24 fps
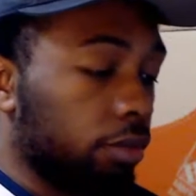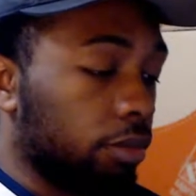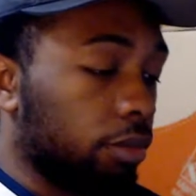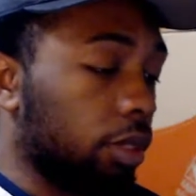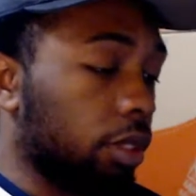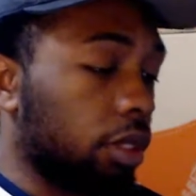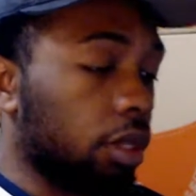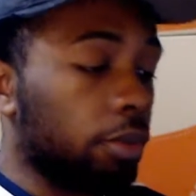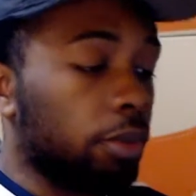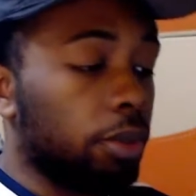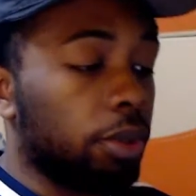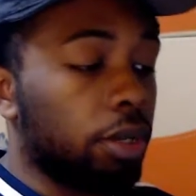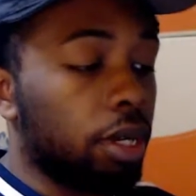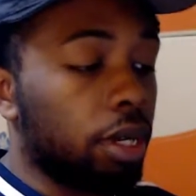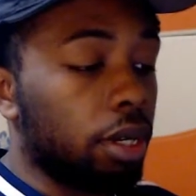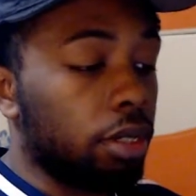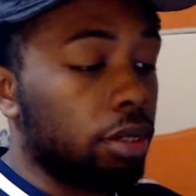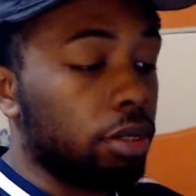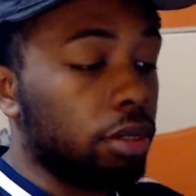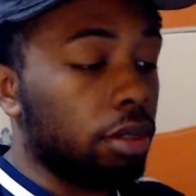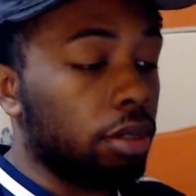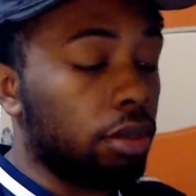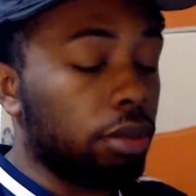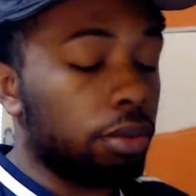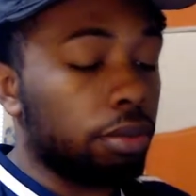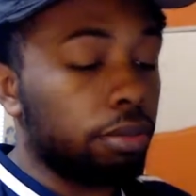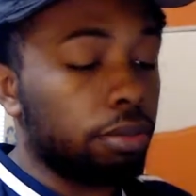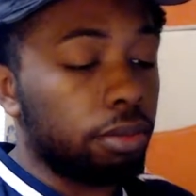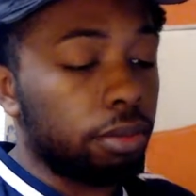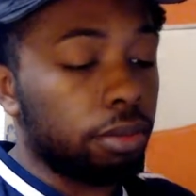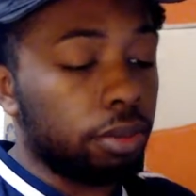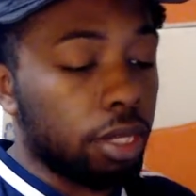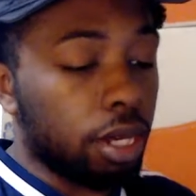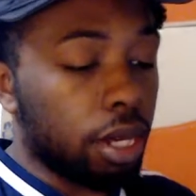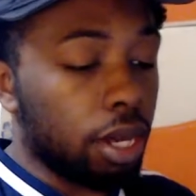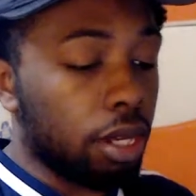couple guys, you know,
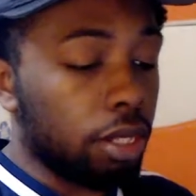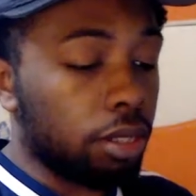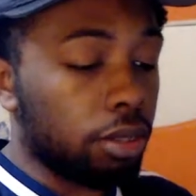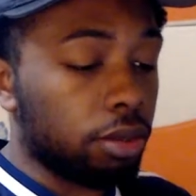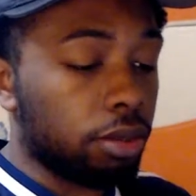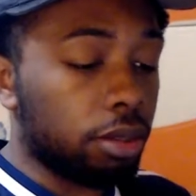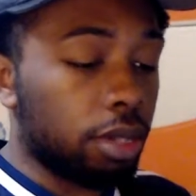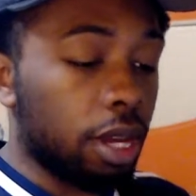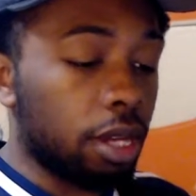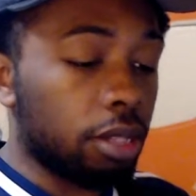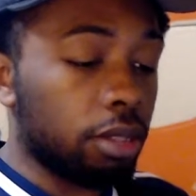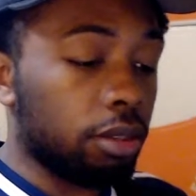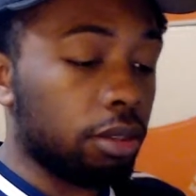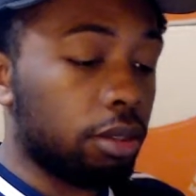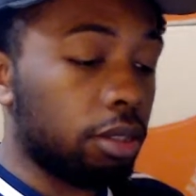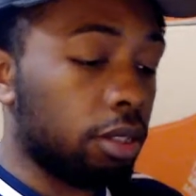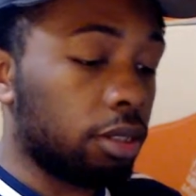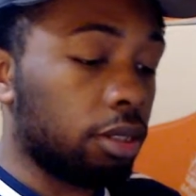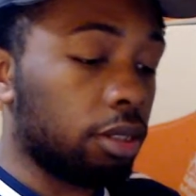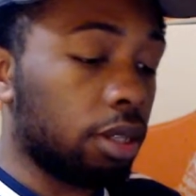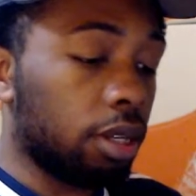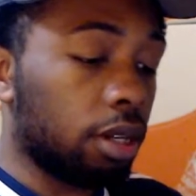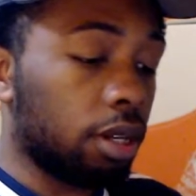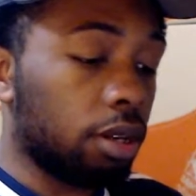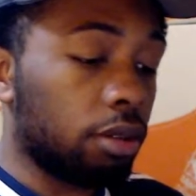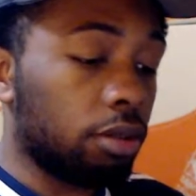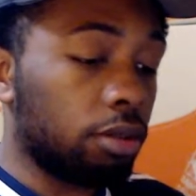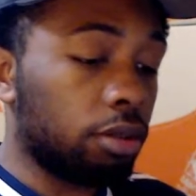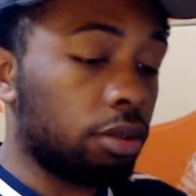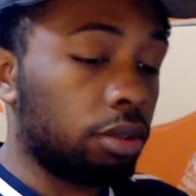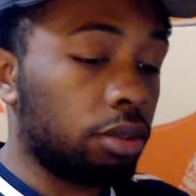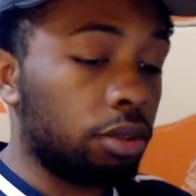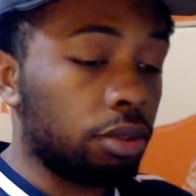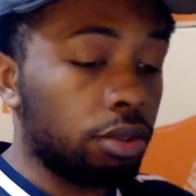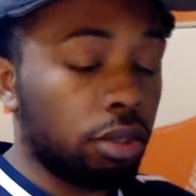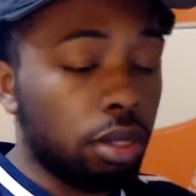guys catching
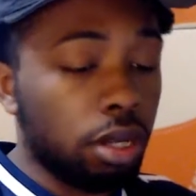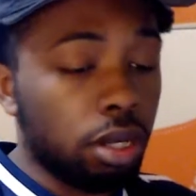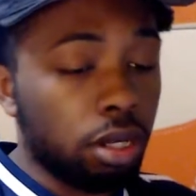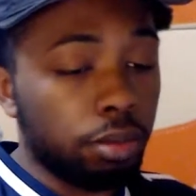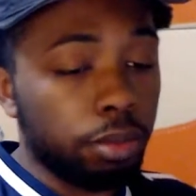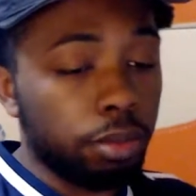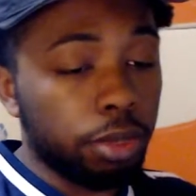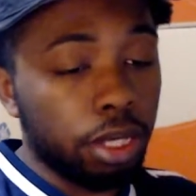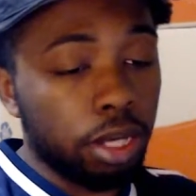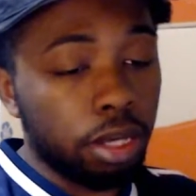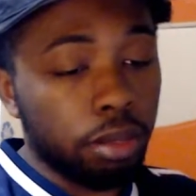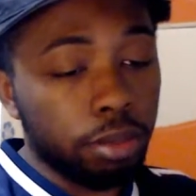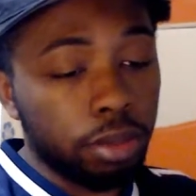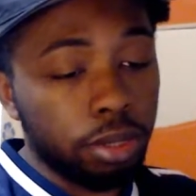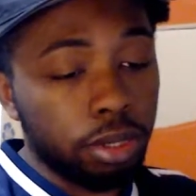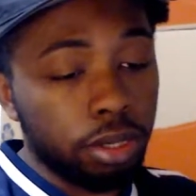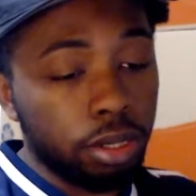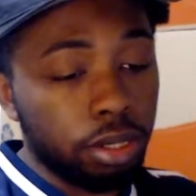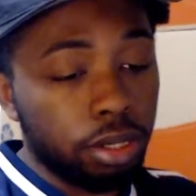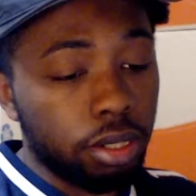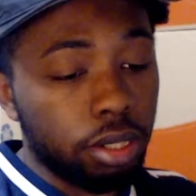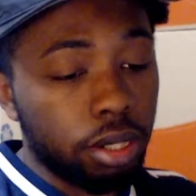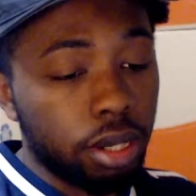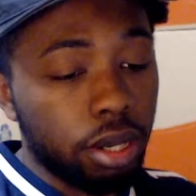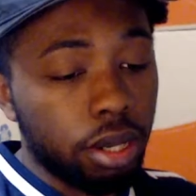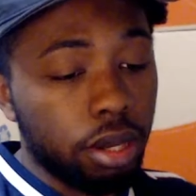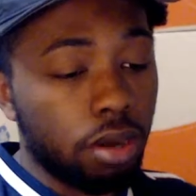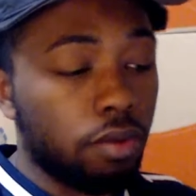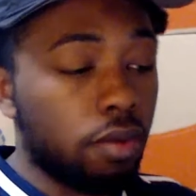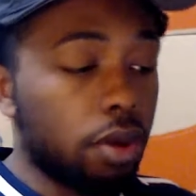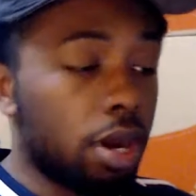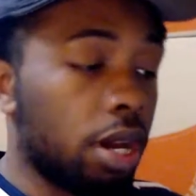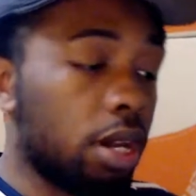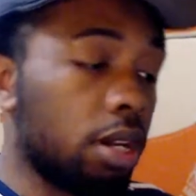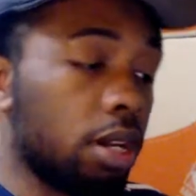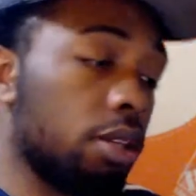touchdowns. Julian Edelman got him a touchdown.
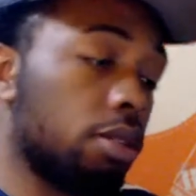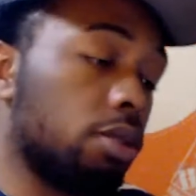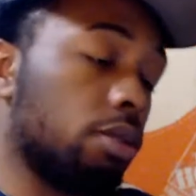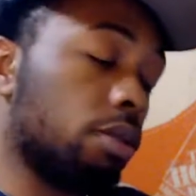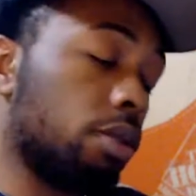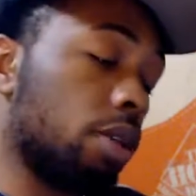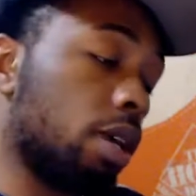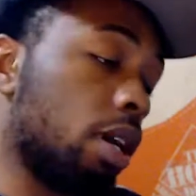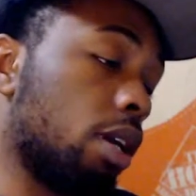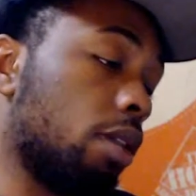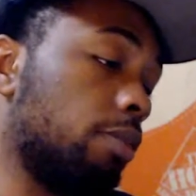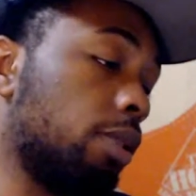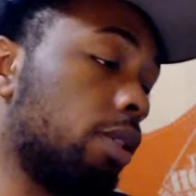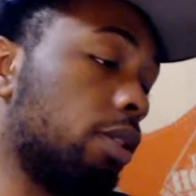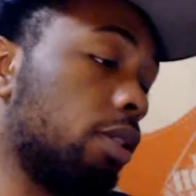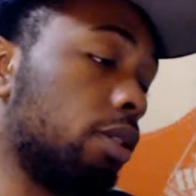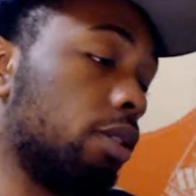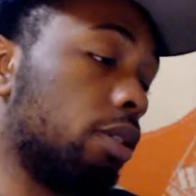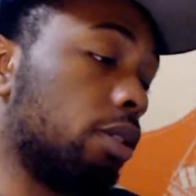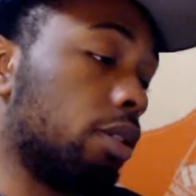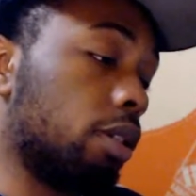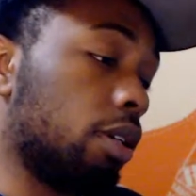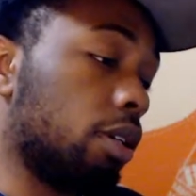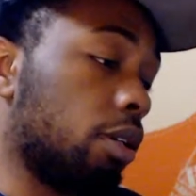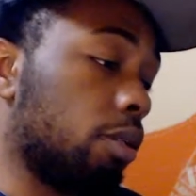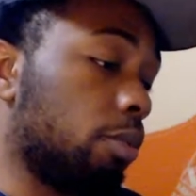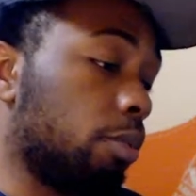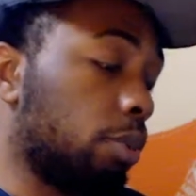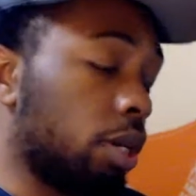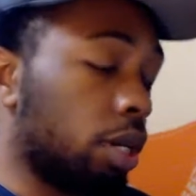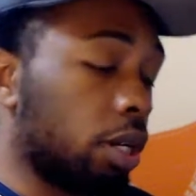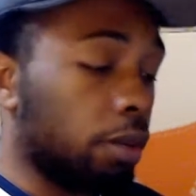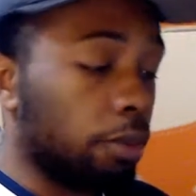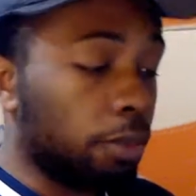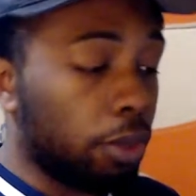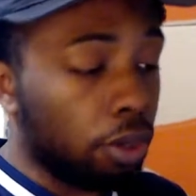Ryan Izzo got him a touchdown.
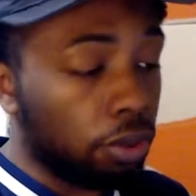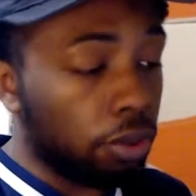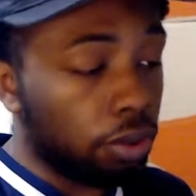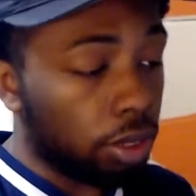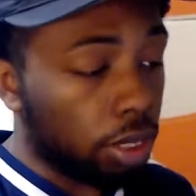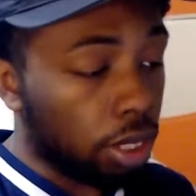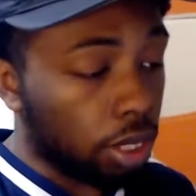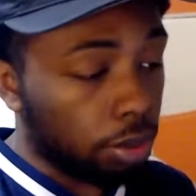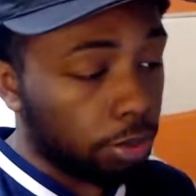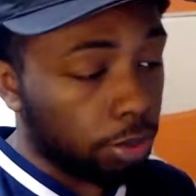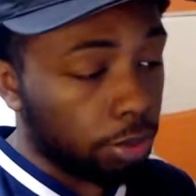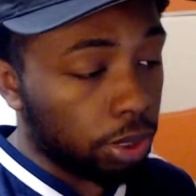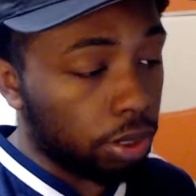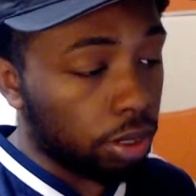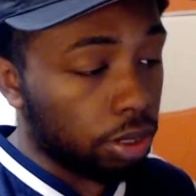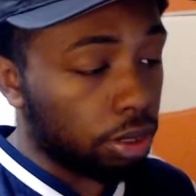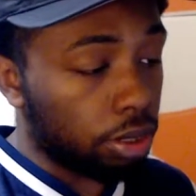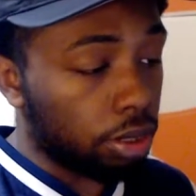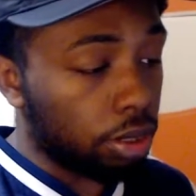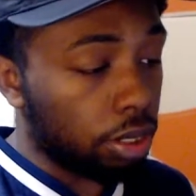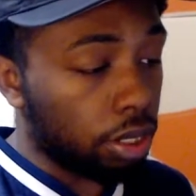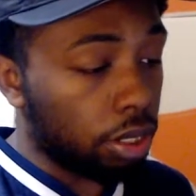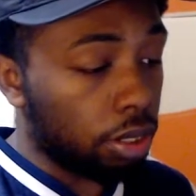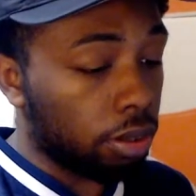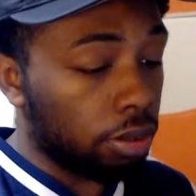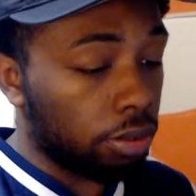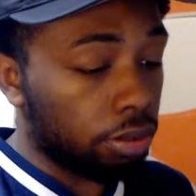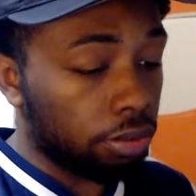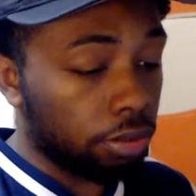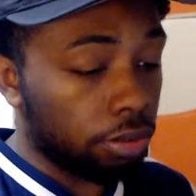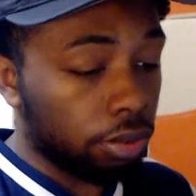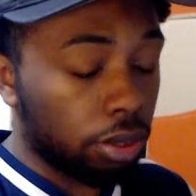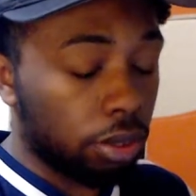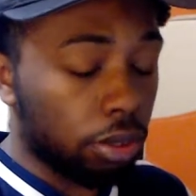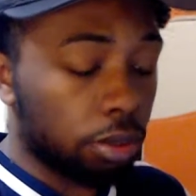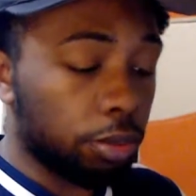Brandon Bolden got him a touchdown.
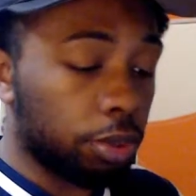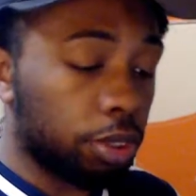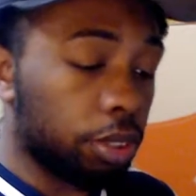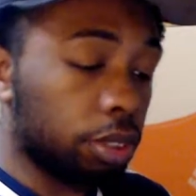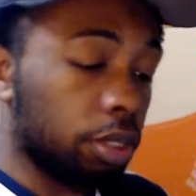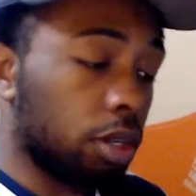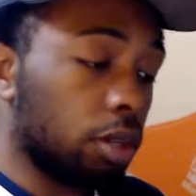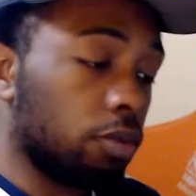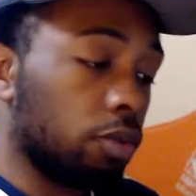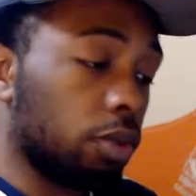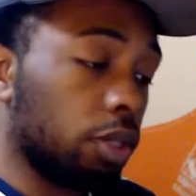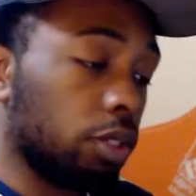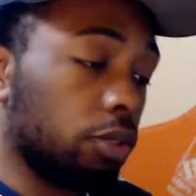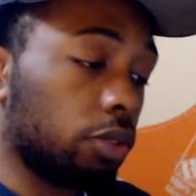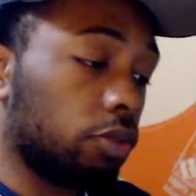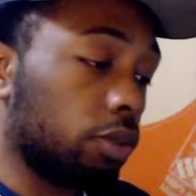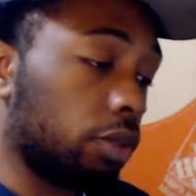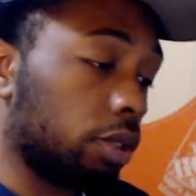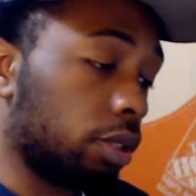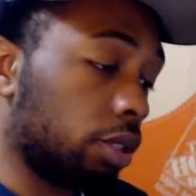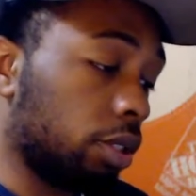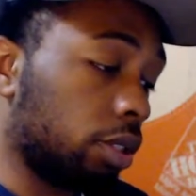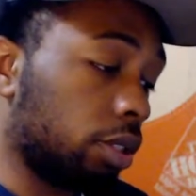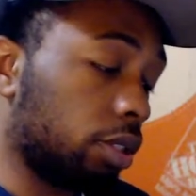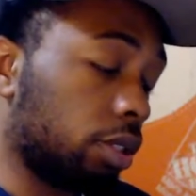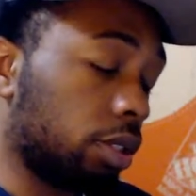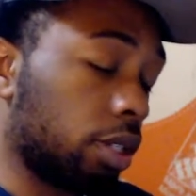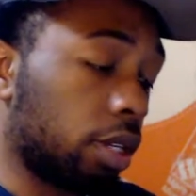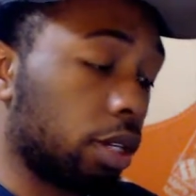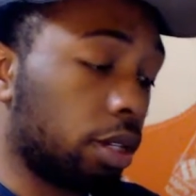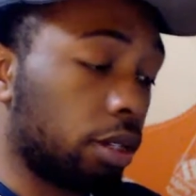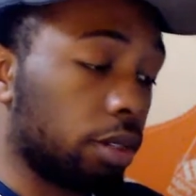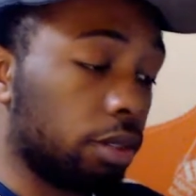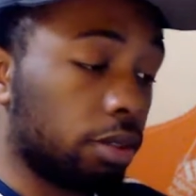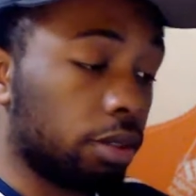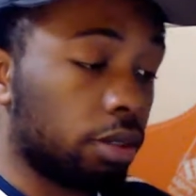Sonny Michel rushed for a
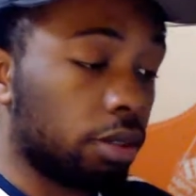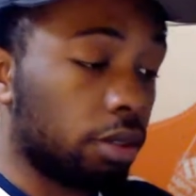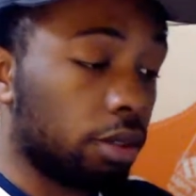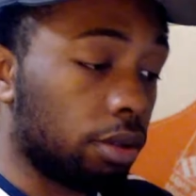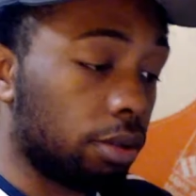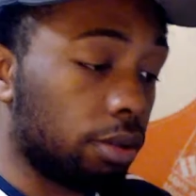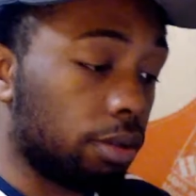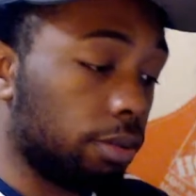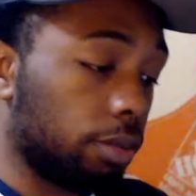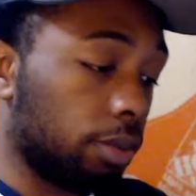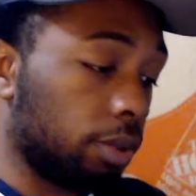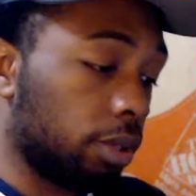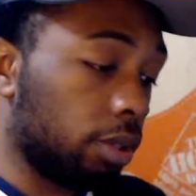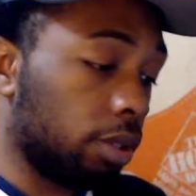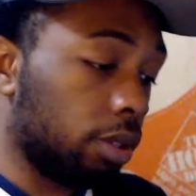touchdown. So,